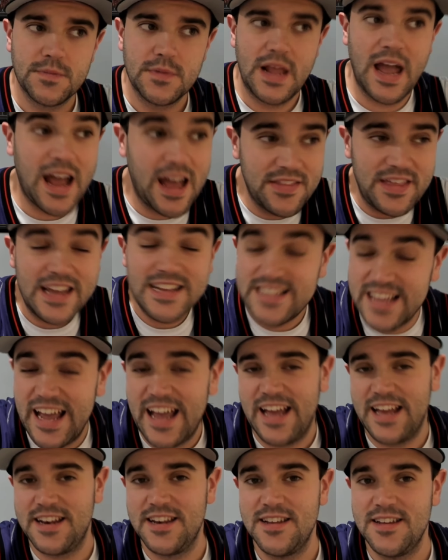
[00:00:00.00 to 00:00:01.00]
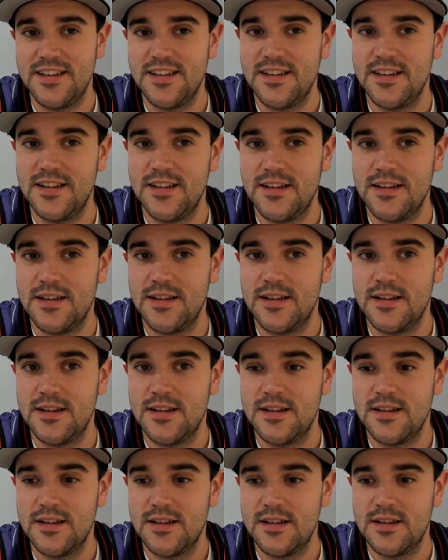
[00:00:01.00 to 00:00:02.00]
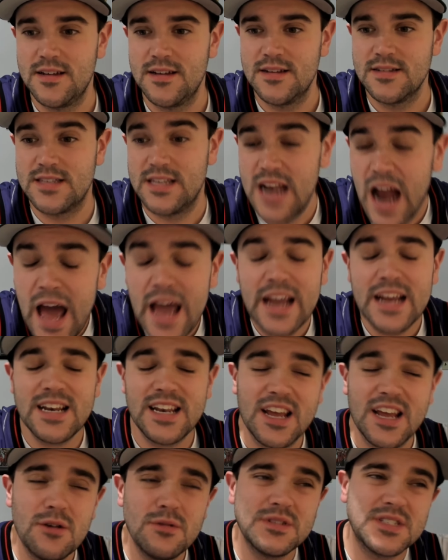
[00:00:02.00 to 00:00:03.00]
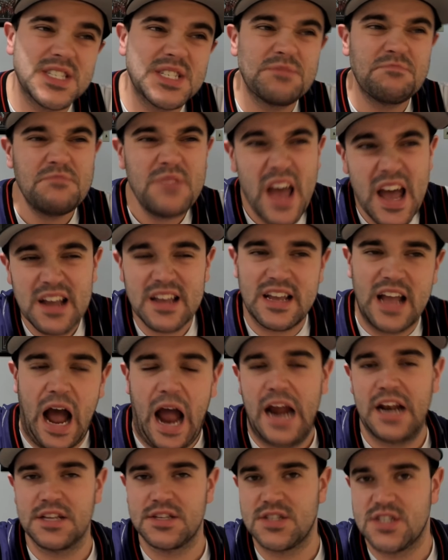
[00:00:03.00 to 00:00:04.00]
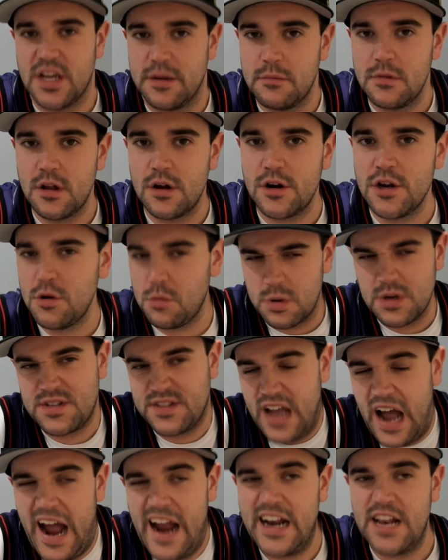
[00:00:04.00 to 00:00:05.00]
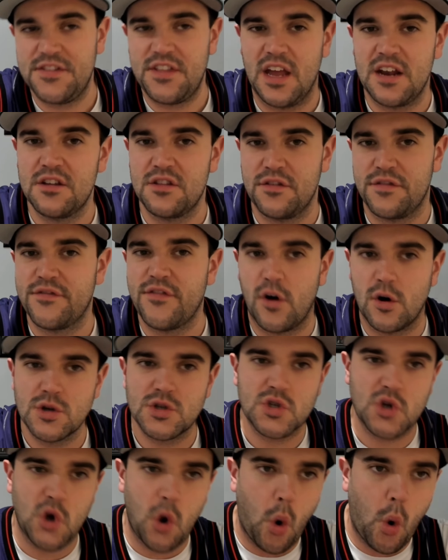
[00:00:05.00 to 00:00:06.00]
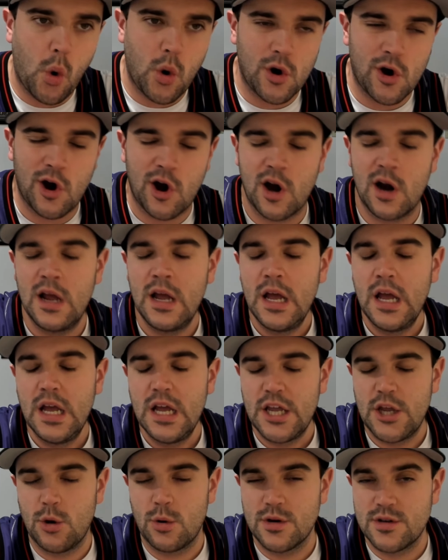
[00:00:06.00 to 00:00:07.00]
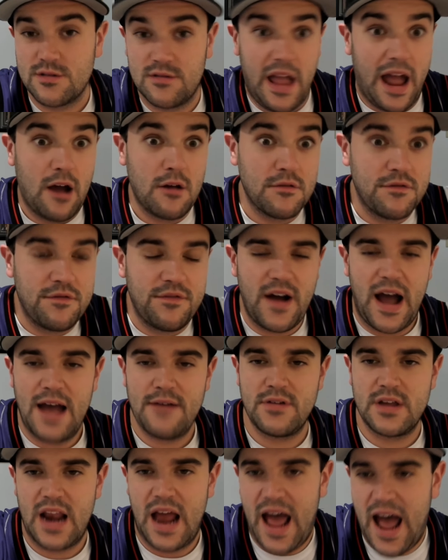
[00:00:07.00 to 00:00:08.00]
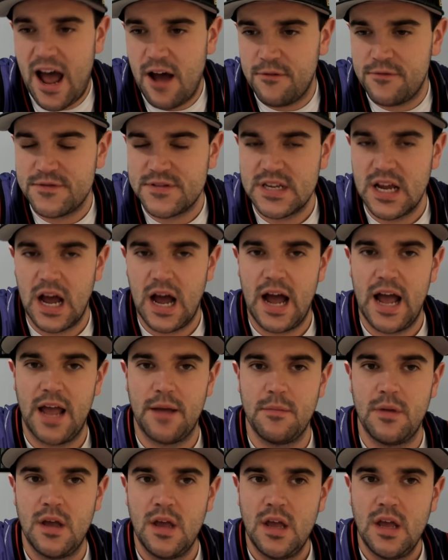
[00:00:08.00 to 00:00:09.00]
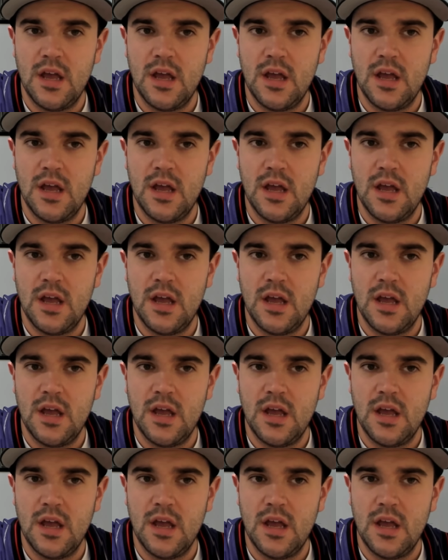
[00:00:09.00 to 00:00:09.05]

And they did. Tonight, it was kind of similar. You were tied at the end of the first quarter. You were down 5 at halftime.